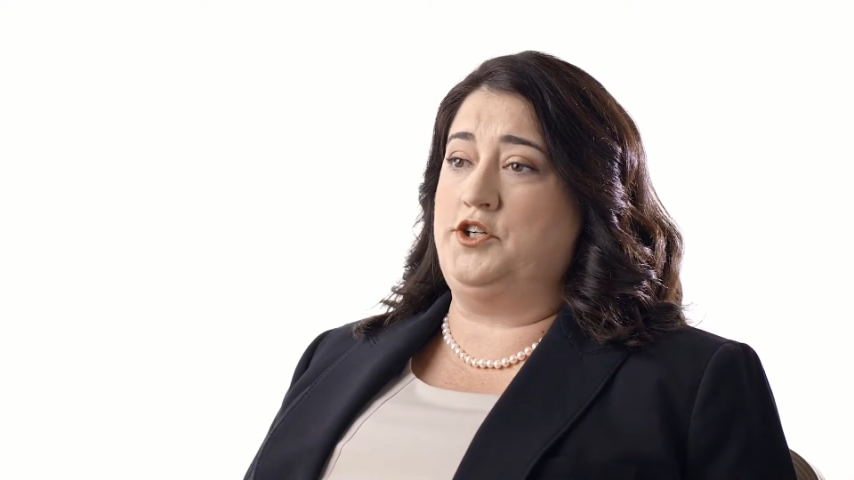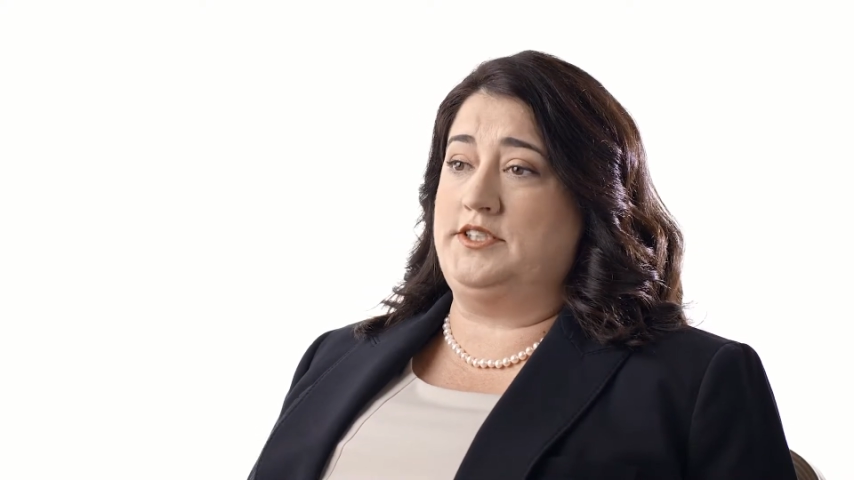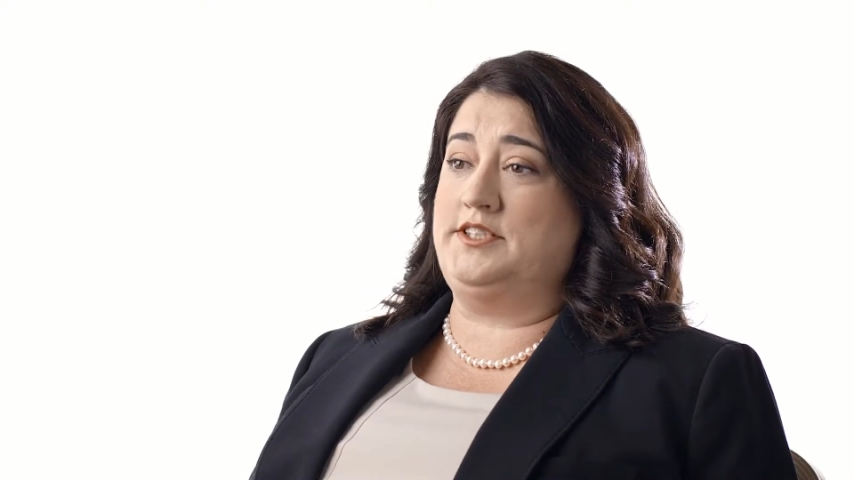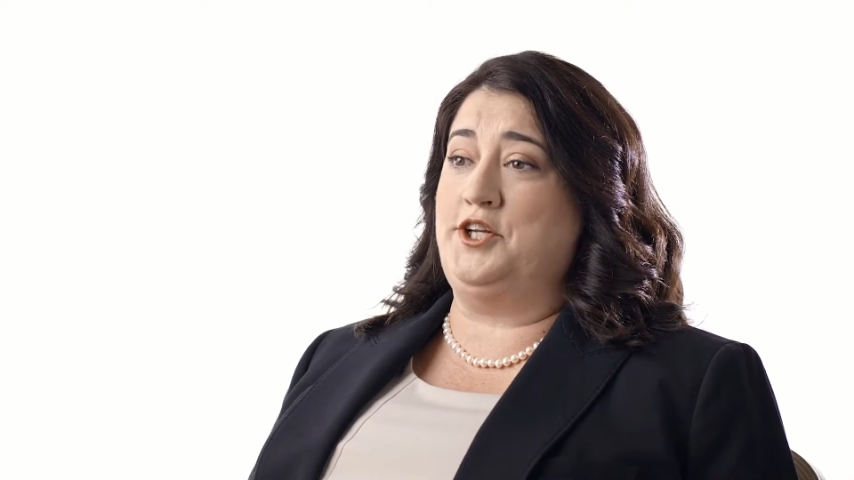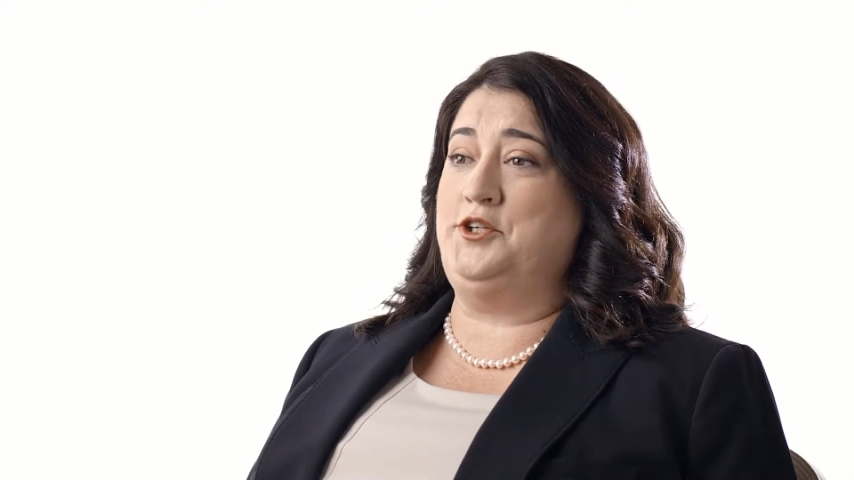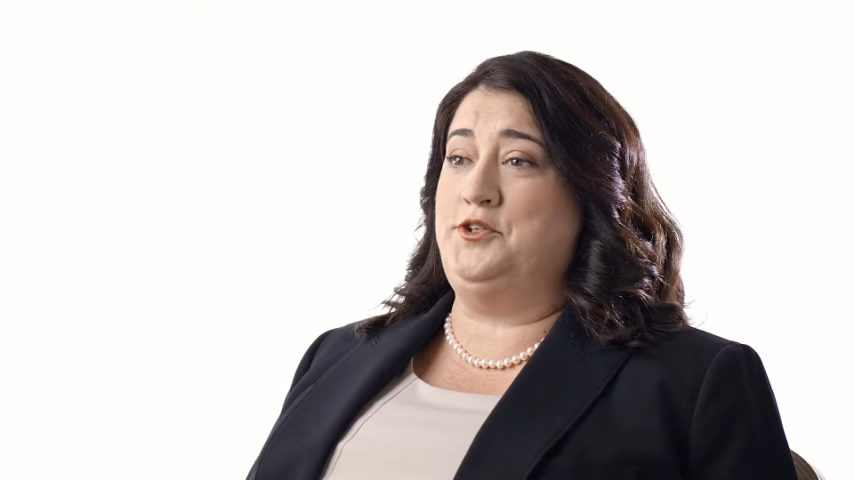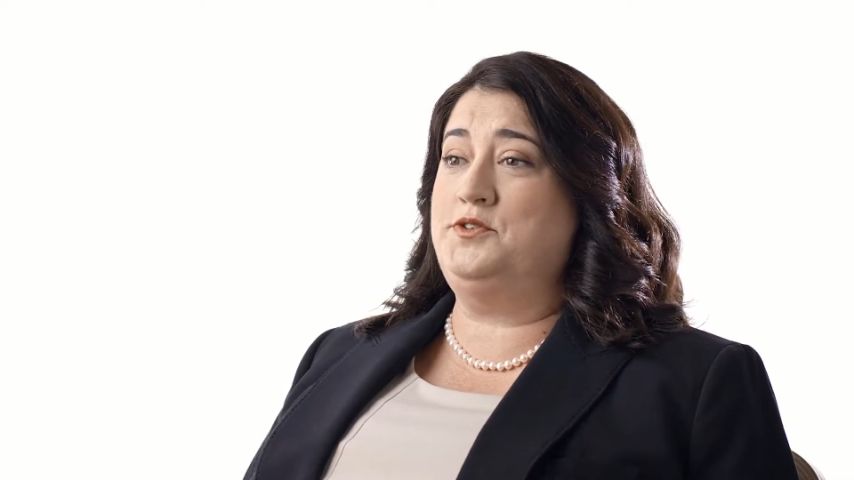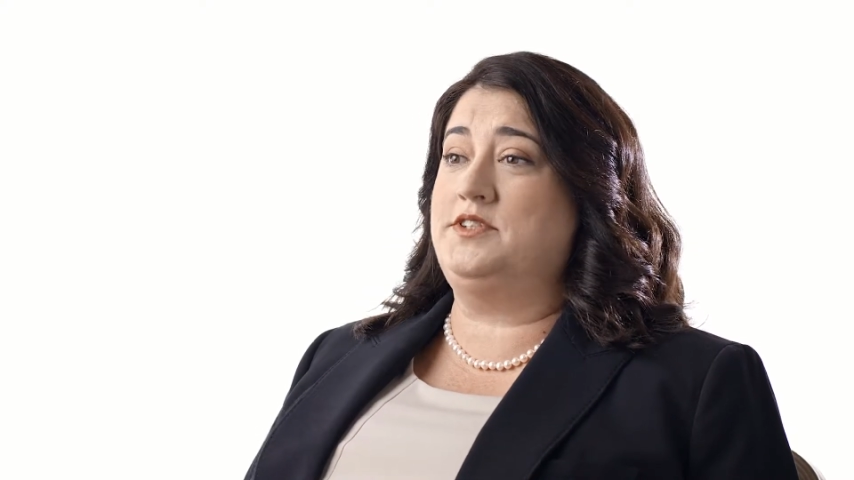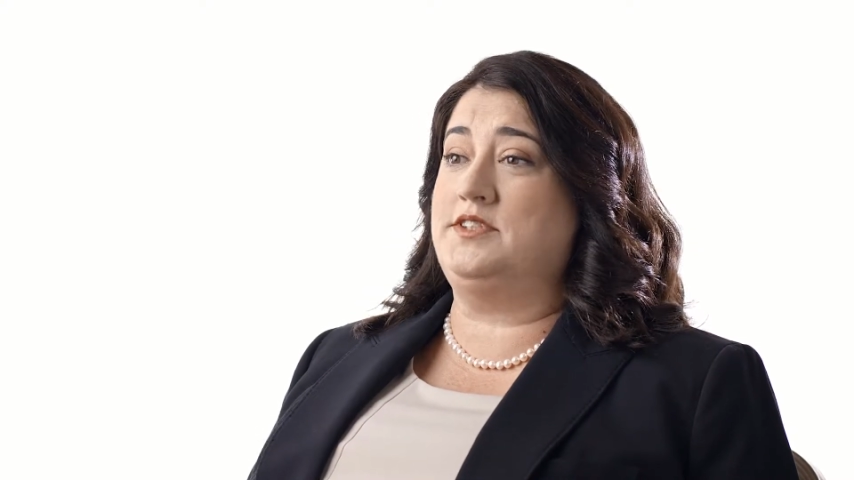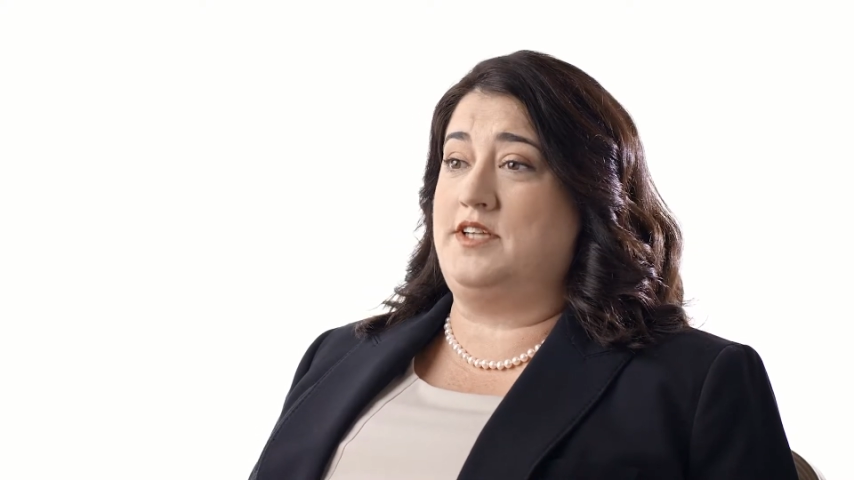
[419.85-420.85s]
is going to use
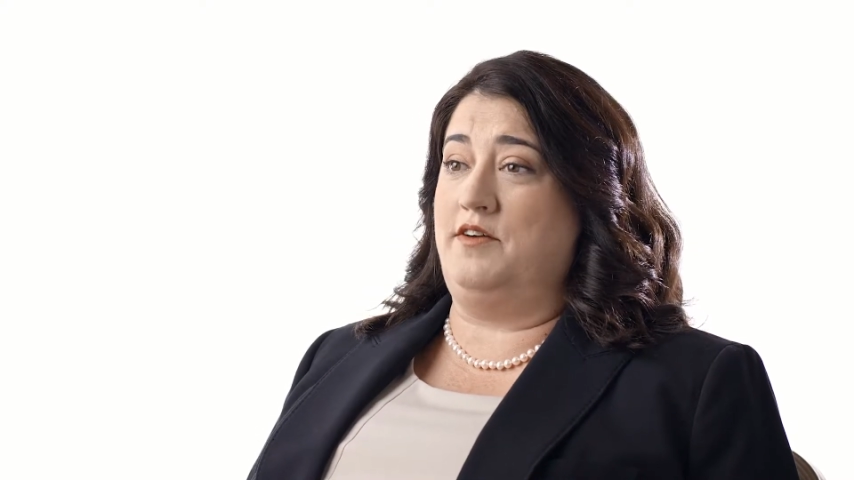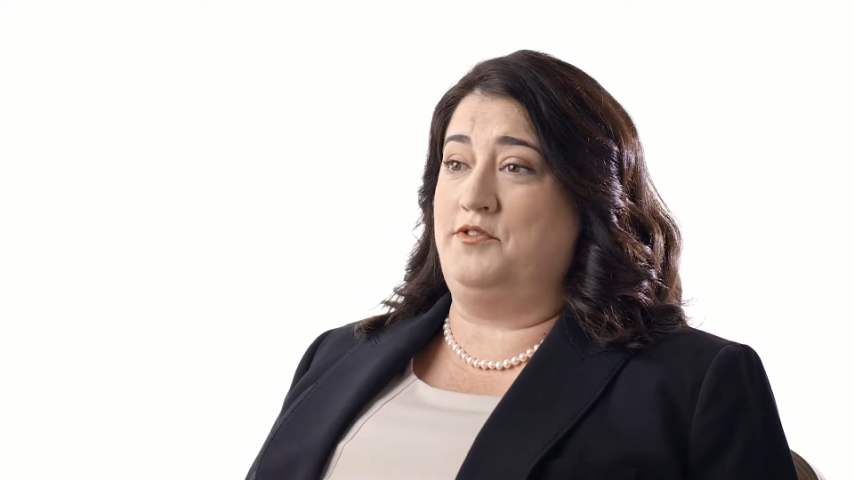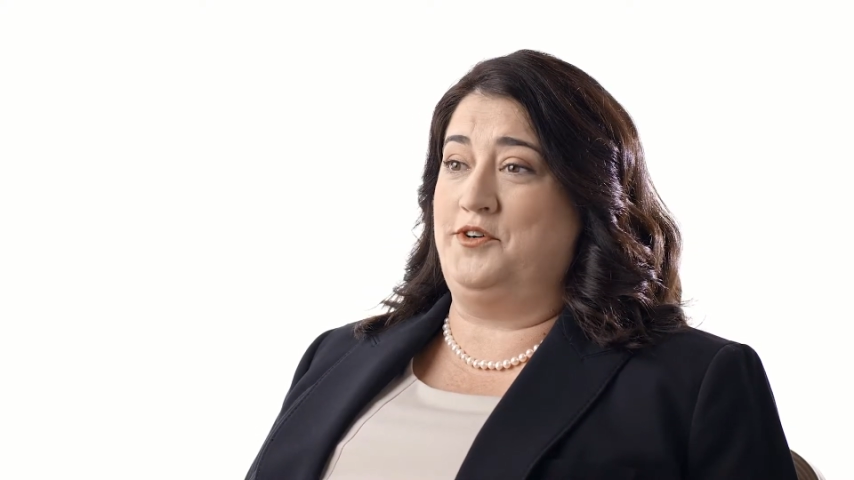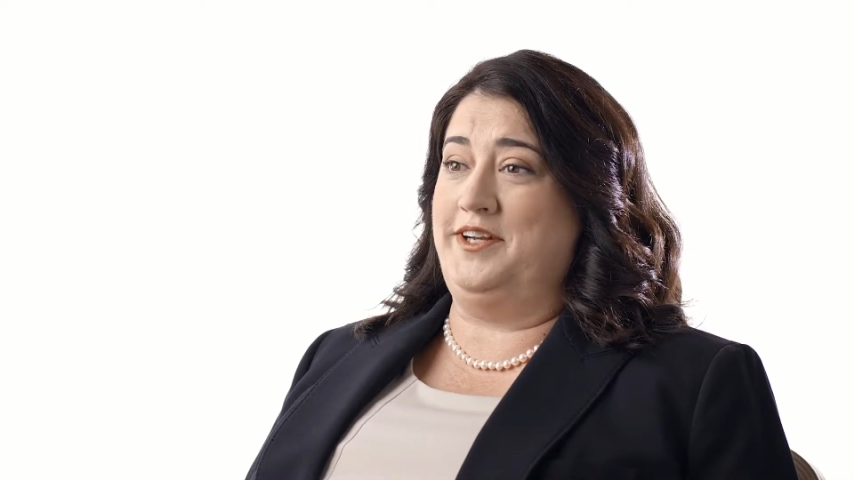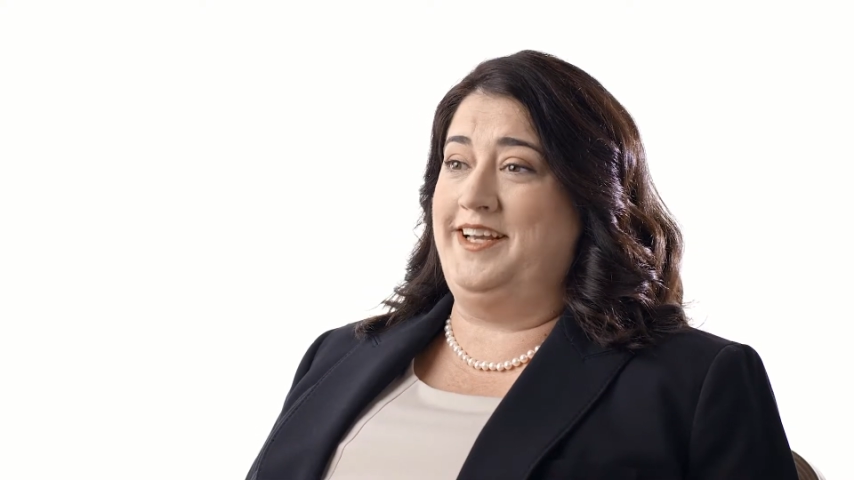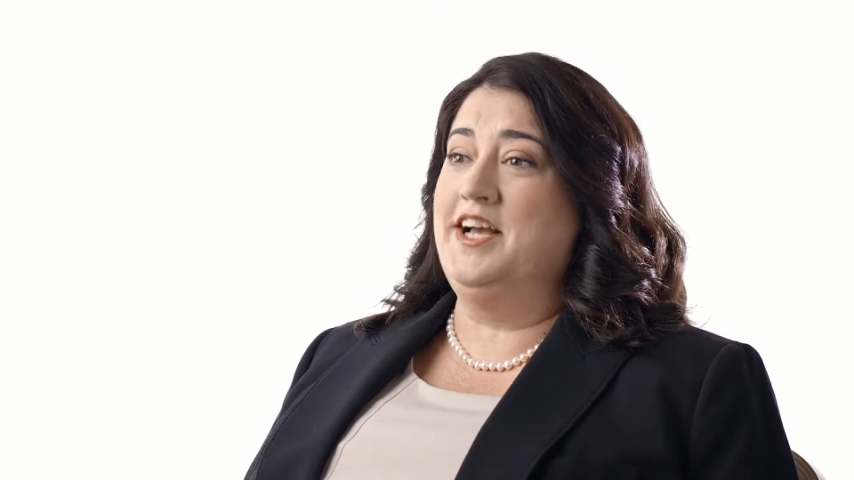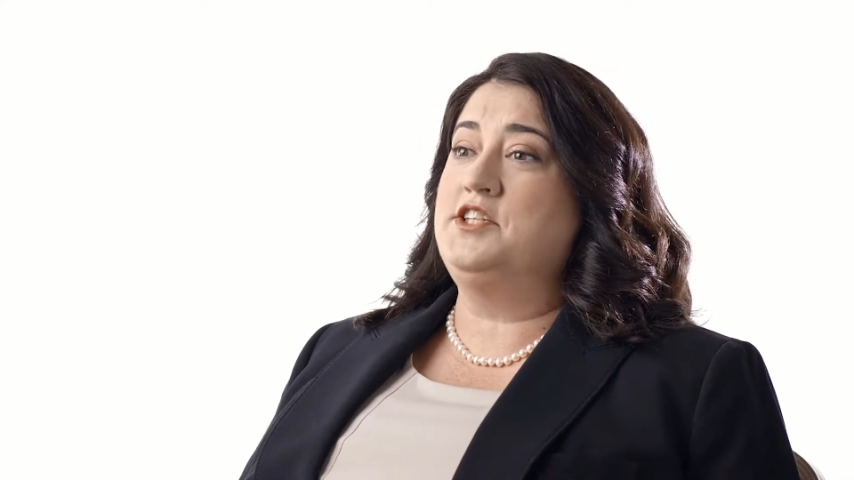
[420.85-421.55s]
discovery